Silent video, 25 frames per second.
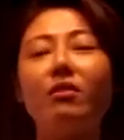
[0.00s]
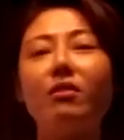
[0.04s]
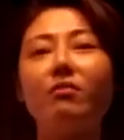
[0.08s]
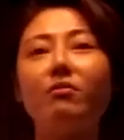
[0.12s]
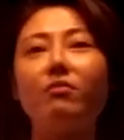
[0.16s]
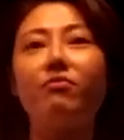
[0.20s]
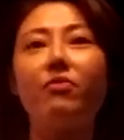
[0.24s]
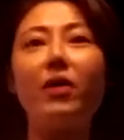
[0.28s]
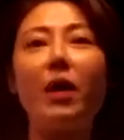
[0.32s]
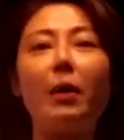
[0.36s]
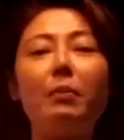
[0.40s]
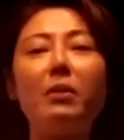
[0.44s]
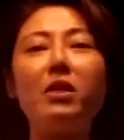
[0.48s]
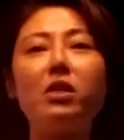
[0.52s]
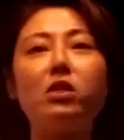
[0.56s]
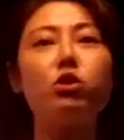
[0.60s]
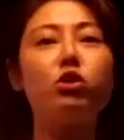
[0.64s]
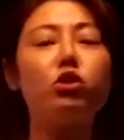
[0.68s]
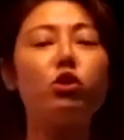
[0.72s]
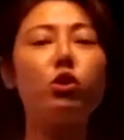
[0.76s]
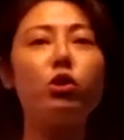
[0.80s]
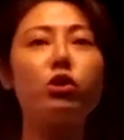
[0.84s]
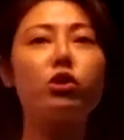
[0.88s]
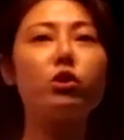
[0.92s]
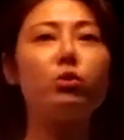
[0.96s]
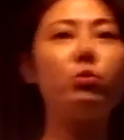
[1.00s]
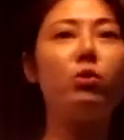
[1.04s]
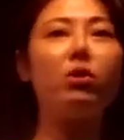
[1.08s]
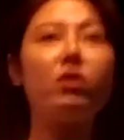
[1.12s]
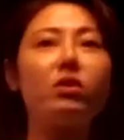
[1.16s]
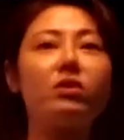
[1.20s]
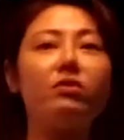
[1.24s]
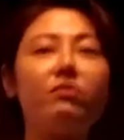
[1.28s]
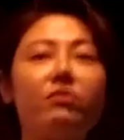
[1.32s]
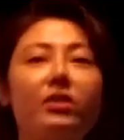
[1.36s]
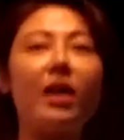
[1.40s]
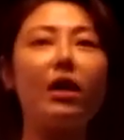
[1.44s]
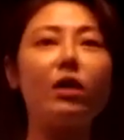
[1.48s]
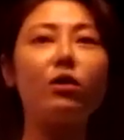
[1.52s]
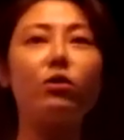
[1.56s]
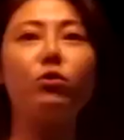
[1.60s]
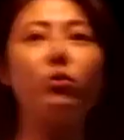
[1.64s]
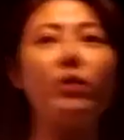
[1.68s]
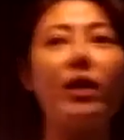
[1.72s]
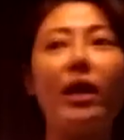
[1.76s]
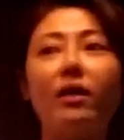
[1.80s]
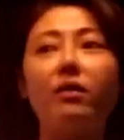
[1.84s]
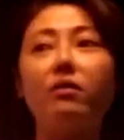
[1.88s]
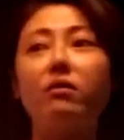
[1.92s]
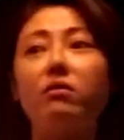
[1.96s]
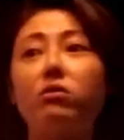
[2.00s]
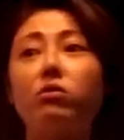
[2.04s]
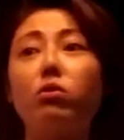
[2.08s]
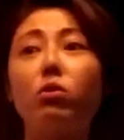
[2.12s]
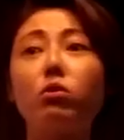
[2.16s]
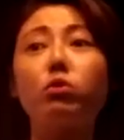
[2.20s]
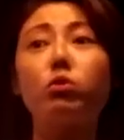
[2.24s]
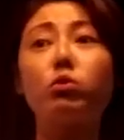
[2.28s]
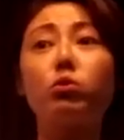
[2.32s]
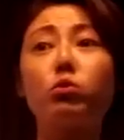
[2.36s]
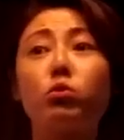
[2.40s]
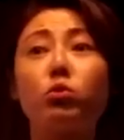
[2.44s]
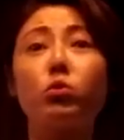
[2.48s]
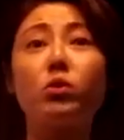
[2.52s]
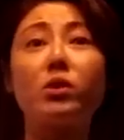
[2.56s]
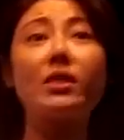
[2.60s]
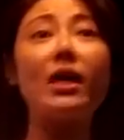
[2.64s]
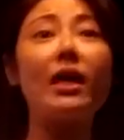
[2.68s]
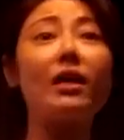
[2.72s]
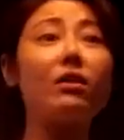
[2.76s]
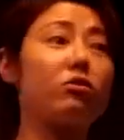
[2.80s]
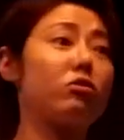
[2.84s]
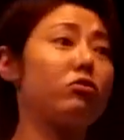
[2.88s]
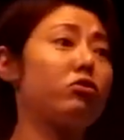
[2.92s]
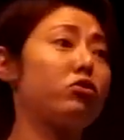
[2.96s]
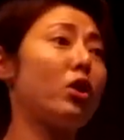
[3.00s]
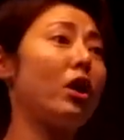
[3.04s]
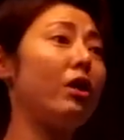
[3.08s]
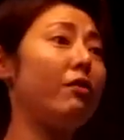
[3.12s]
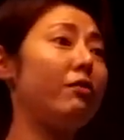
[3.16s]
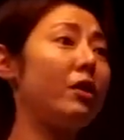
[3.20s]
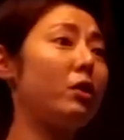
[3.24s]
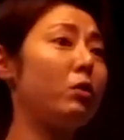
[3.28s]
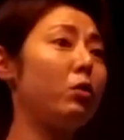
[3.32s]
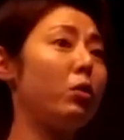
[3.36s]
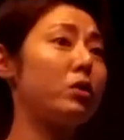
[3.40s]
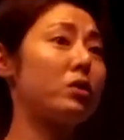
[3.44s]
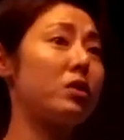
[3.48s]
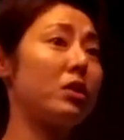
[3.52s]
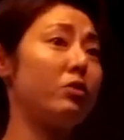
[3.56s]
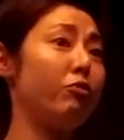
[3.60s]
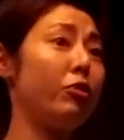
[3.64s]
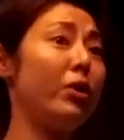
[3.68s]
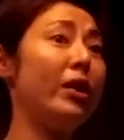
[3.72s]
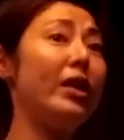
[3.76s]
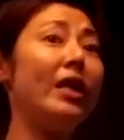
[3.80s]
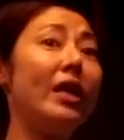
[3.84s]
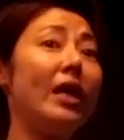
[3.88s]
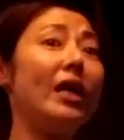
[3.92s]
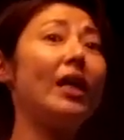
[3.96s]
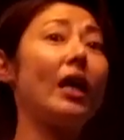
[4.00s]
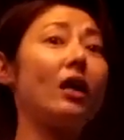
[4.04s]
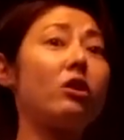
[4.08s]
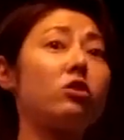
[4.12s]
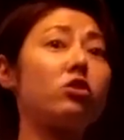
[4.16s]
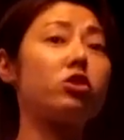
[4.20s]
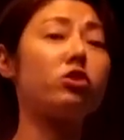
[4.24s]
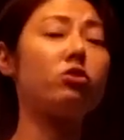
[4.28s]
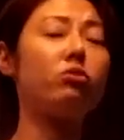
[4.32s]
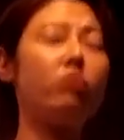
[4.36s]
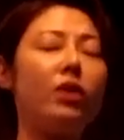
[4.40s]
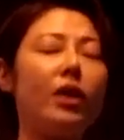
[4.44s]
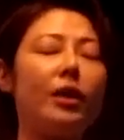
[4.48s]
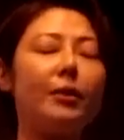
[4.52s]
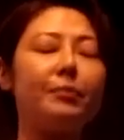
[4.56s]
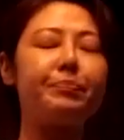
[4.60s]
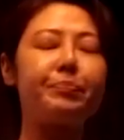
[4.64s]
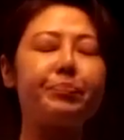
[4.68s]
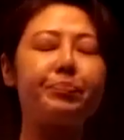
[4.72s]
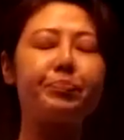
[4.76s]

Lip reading: Family situation wasn't that good, and so to start traveling was really a luxury.